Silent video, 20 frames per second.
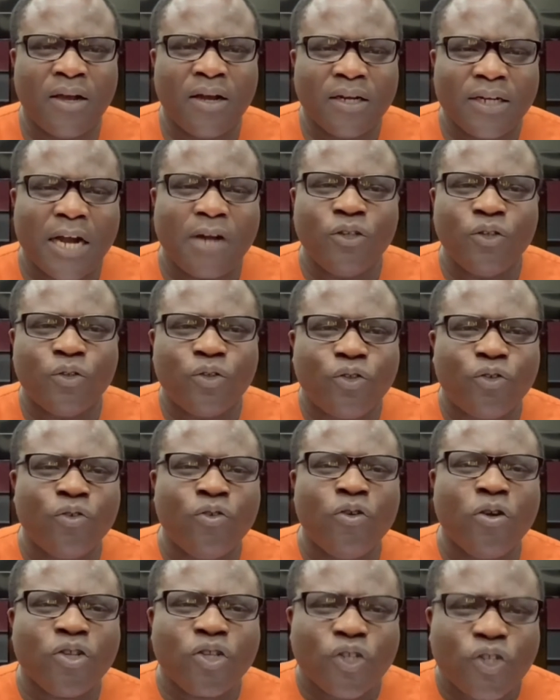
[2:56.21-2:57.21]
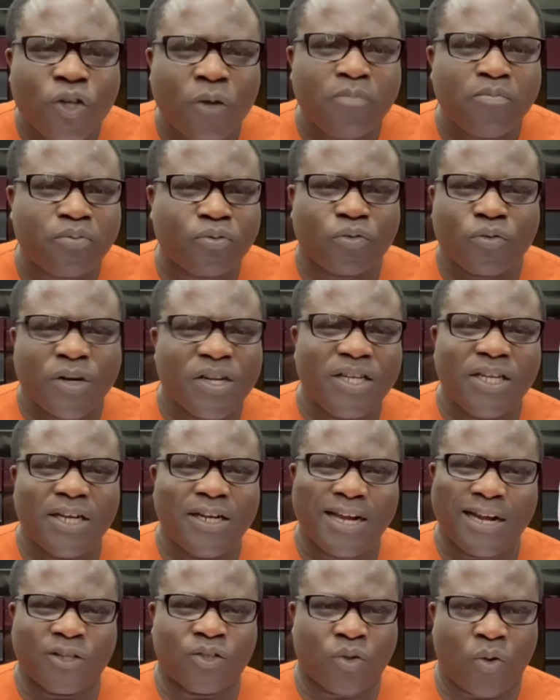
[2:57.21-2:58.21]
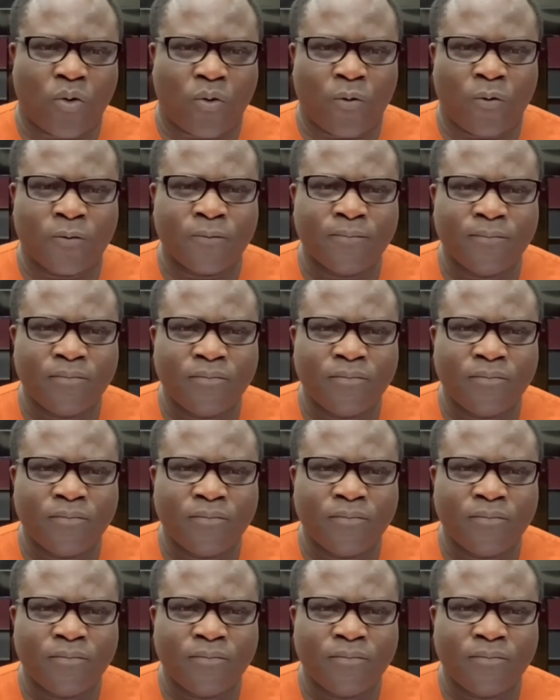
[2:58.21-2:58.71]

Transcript: that you do not stop praying at all.